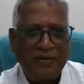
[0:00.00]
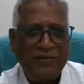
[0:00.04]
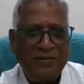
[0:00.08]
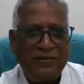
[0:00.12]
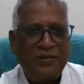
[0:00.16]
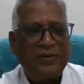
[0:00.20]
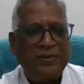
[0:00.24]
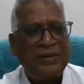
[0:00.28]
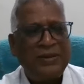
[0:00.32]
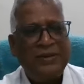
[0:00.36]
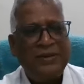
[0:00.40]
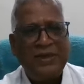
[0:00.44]

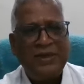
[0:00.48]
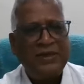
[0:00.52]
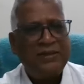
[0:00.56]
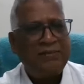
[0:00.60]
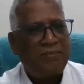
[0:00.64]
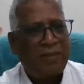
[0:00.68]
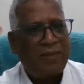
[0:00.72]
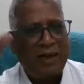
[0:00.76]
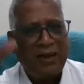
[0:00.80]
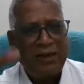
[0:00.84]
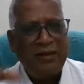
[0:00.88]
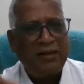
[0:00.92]
So this is
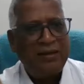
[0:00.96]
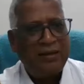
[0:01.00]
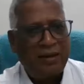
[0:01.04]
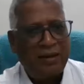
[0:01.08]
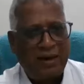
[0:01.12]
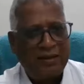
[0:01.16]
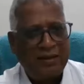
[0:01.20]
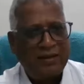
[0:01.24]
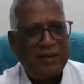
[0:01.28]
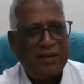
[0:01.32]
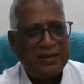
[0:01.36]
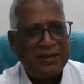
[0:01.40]
my
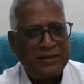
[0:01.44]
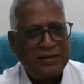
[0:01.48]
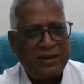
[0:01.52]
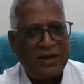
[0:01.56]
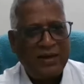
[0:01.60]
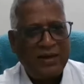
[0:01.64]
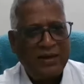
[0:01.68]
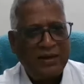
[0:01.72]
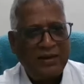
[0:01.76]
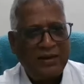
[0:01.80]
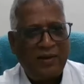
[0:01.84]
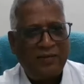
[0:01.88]

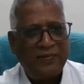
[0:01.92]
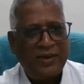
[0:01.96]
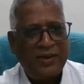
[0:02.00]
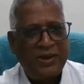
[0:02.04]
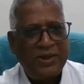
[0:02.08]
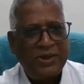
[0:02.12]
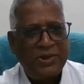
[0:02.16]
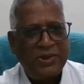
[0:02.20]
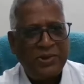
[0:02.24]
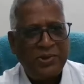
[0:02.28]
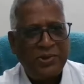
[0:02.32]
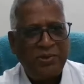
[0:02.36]
understanding of the
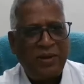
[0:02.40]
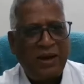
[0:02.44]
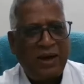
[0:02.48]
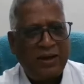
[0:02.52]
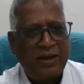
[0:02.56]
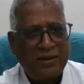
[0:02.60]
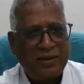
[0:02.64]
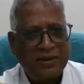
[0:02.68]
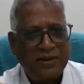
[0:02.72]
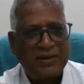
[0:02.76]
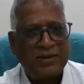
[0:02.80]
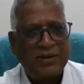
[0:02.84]
issue,
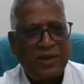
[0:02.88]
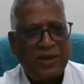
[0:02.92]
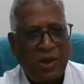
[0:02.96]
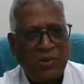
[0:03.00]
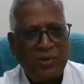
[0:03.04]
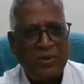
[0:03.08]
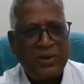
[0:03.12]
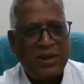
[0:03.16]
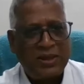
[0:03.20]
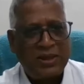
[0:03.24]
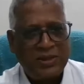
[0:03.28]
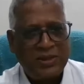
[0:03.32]
and this is
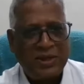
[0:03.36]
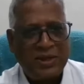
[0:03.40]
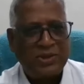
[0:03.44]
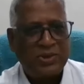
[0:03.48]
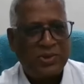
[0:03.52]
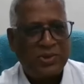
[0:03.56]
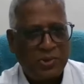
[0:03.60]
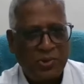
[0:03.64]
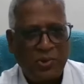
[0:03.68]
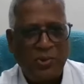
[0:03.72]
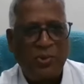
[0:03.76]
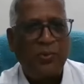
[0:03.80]
how it has
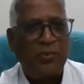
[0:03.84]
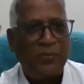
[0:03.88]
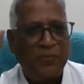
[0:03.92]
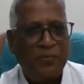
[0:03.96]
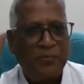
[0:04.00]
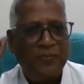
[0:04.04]
to go.